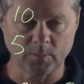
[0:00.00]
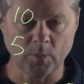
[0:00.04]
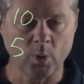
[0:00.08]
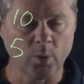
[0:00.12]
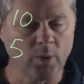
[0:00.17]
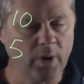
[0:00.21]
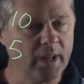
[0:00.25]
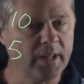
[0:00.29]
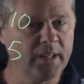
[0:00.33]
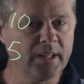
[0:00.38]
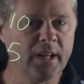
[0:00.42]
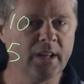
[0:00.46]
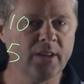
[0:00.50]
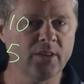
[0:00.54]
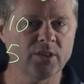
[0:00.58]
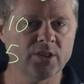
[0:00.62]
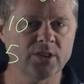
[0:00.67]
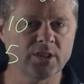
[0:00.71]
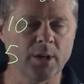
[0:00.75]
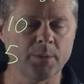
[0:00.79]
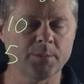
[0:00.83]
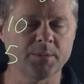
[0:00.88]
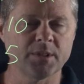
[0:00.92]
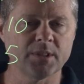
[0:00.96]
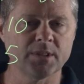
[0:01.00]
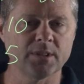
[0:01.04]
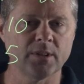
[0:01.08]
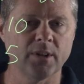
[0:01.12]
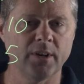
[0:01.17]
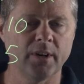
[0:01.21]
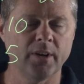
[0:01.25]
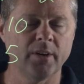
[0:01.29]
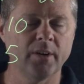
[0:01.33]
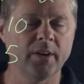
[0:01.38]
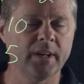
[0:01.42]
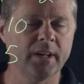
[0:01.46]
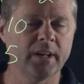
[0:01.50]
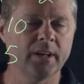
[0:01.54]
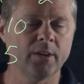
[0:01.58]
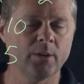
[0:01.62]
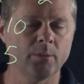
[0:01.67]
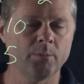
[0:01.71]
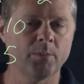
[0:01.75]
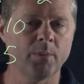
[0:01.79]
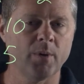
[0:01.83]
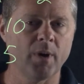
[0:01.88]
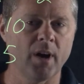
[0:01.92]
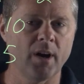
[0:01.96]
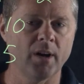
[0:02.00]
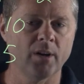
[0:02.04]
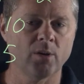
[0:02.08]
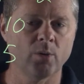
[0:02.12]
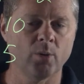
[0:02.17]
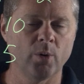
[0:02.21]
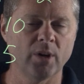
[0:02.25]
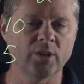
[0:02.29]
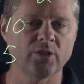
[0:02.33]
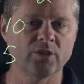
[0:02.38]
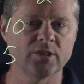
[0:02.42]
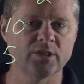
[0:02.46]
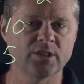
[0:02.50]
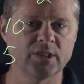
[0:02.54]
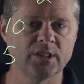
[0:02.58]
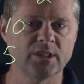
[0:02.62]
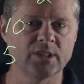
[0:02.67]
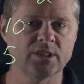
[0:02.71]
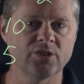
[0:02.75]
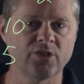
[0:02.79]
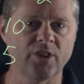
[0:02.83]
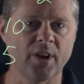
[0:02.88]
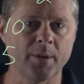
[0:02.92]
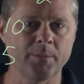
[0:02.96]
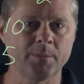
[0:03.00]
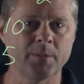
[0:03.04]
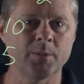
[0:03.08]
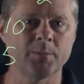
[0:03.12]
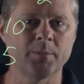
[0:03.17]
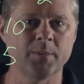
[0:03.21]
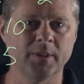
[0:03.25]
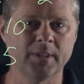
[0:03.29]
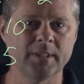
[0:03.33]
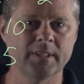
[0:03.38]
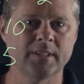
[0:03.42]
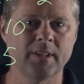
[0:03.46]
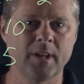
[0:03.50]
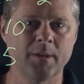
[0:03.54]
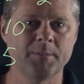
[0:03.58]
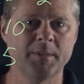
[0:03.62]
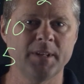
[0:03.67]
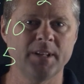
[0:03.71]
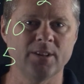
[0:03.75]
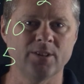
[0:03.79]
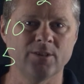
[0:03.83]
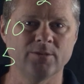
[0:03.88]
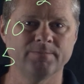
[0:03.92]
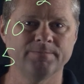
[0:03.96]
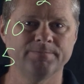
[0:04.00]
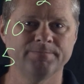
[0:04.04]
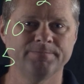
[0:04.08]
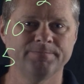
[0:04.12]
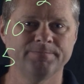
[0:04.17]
or any other substance or any other questions in this chapter, please let me know.